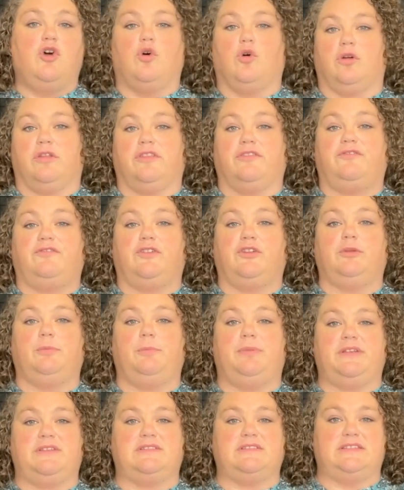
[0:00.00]
or the full
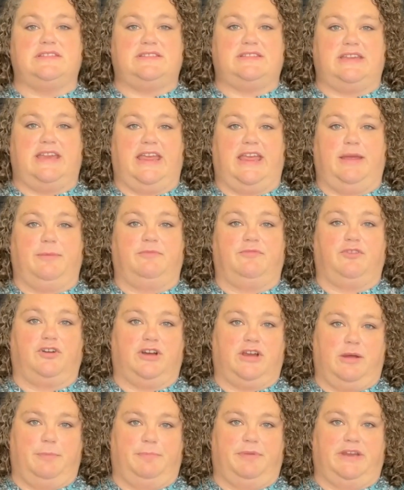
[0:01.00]
business name for
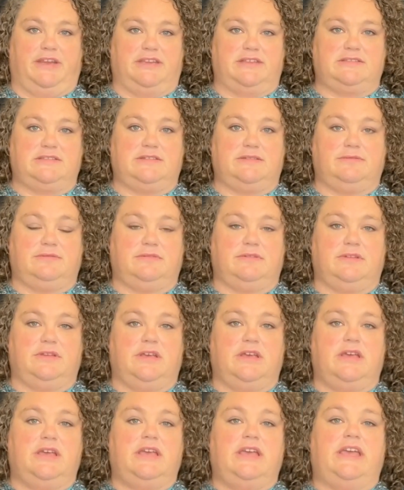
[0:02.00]
companies.
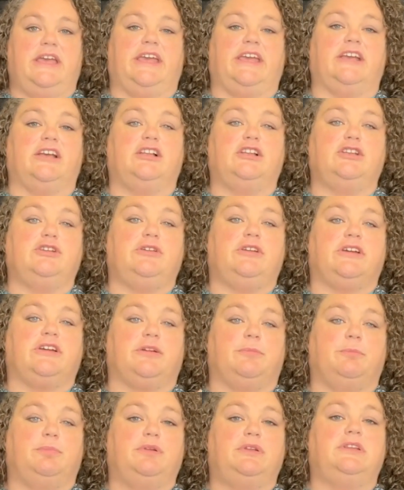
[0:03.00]
Include a
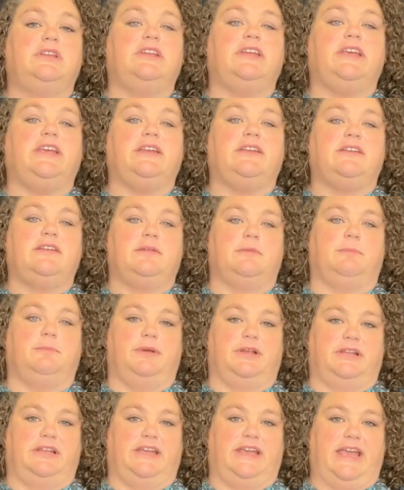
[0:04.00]
complete
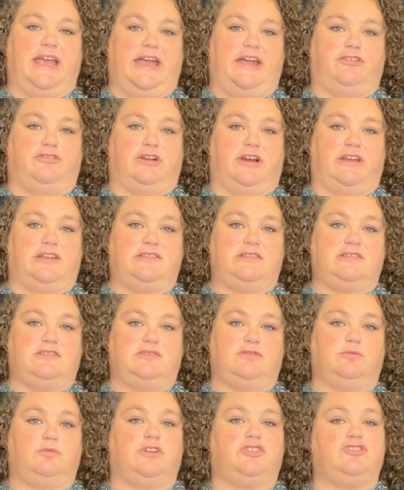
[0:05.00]
billing address,
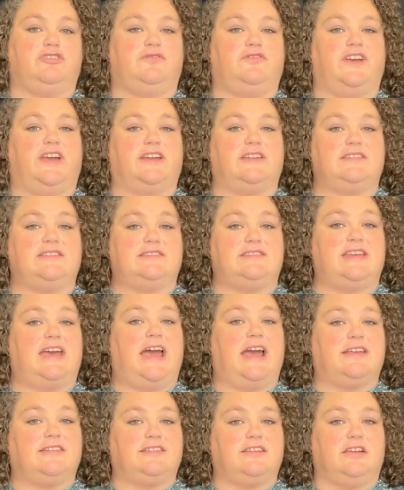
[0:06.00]
which affects
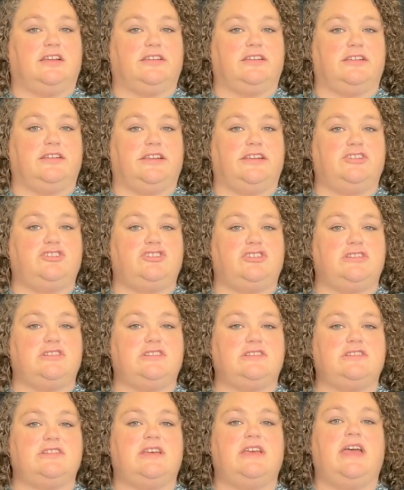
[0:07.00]
tax
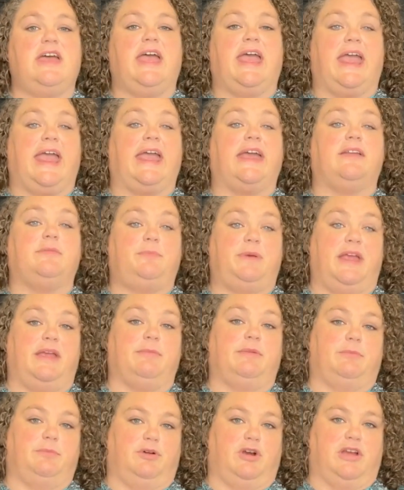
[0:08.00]
calculations and
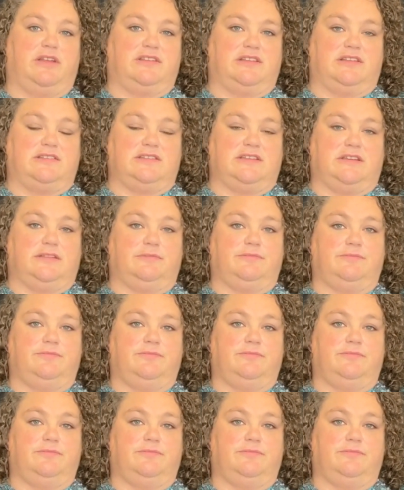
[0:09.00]
payment processing.